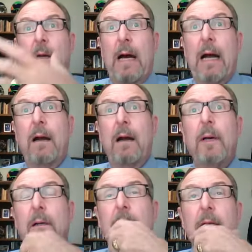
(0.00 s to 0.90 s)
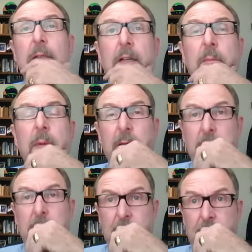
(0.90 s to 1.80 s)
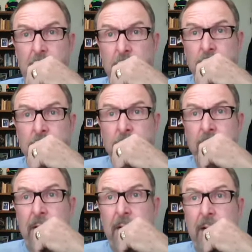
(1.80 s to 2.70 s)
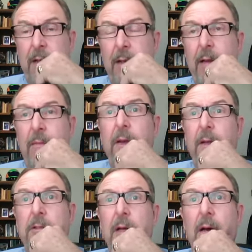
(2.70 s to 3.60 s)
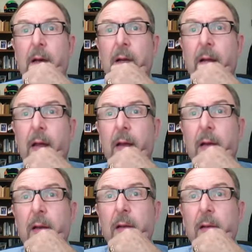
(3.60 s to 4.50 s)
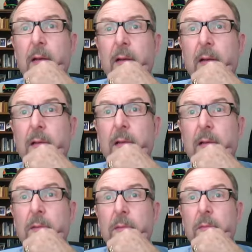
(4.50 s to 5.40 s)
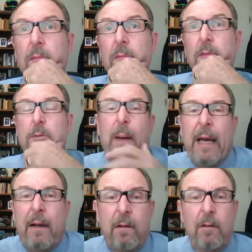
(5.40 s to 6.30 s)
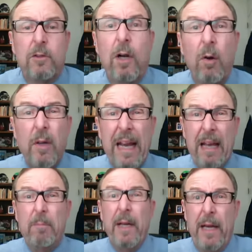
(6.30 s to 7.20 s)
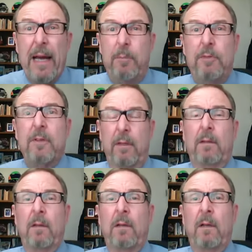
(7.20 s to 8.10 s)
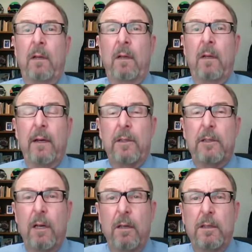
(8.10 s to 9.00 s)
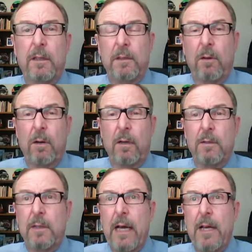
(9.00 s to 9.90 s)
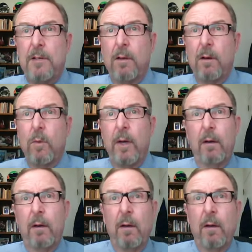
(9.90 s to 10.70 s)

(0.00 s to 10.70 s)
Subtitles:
our ability as the administrator to get things done. And span of control can't be absent in a church as an organization, or we